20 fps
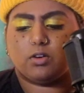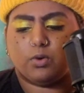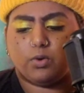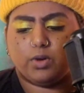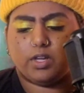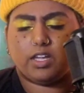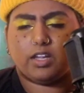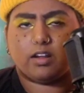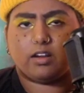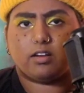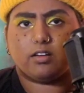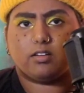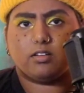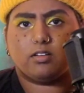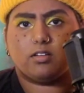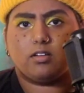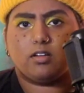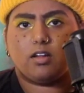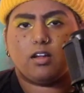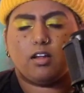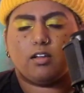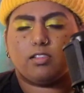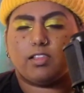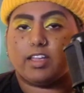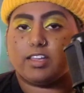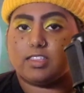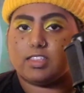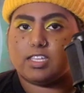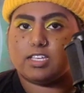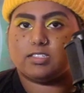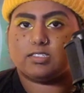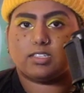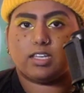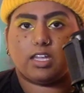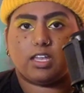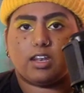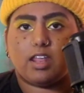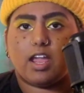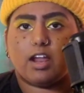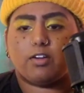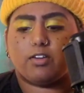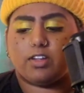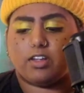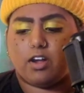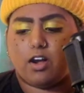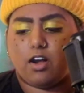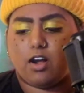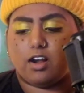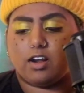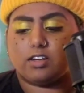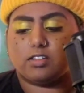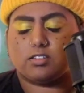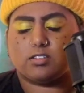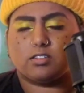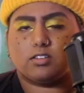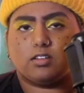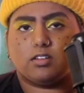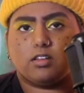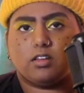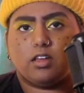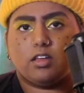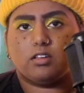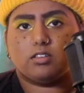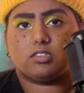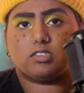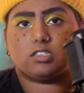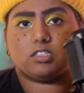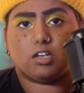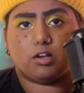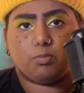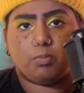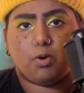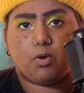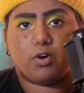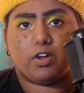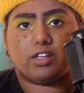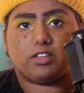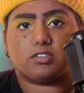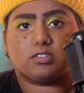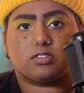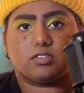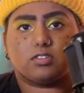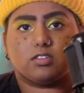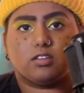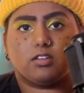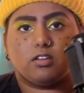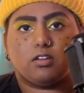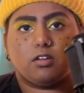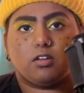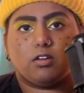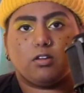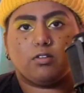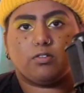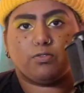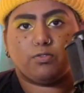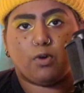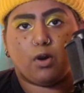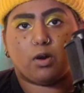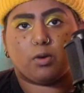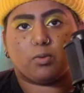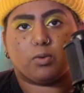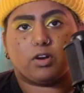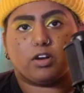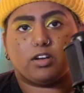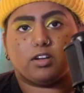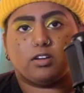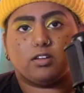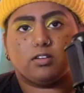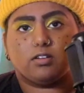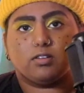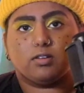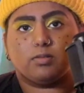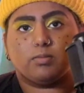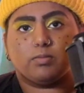Queer, like this canary heart still points forward.